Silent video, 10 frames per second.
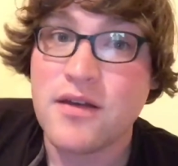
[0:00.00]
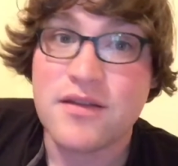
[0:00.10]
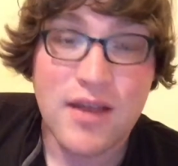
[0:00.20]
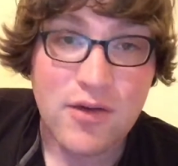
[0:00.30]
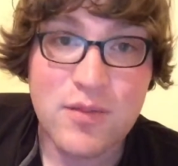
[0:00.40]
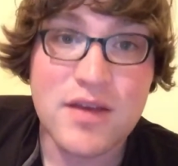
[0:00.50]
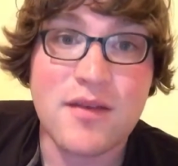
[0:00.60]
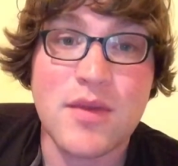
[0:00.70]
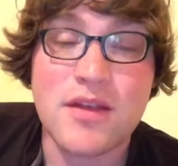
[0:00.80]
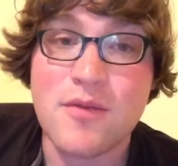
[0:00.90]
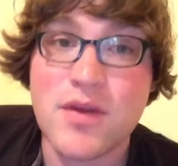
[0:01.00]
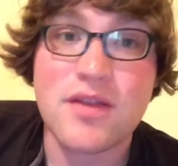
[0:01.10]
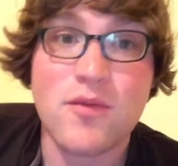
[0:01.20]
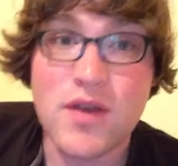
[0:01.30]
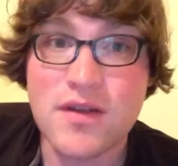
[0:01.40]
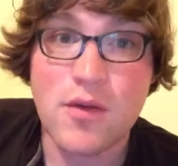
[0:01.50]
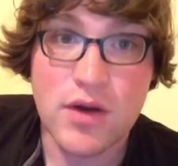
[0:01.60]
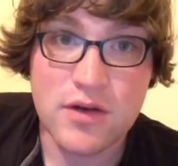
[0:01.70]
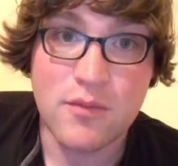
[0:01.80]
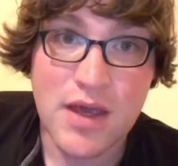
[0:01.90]
So that would be something there. But the reason I
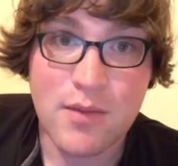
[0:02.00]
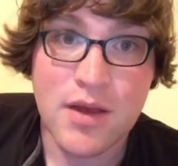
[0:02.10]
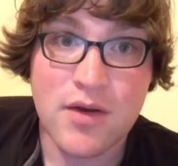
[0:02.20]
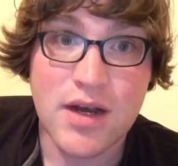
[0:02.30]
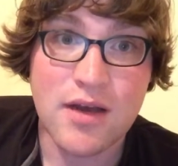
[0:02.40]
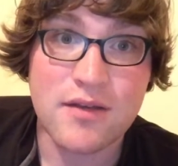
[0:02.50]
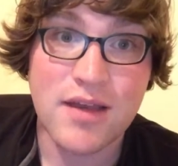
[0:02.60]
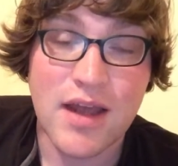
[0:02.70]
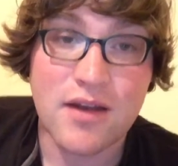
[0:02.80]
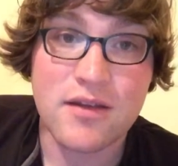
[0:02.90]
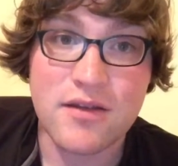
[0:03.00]
want to do Mega Man right now is that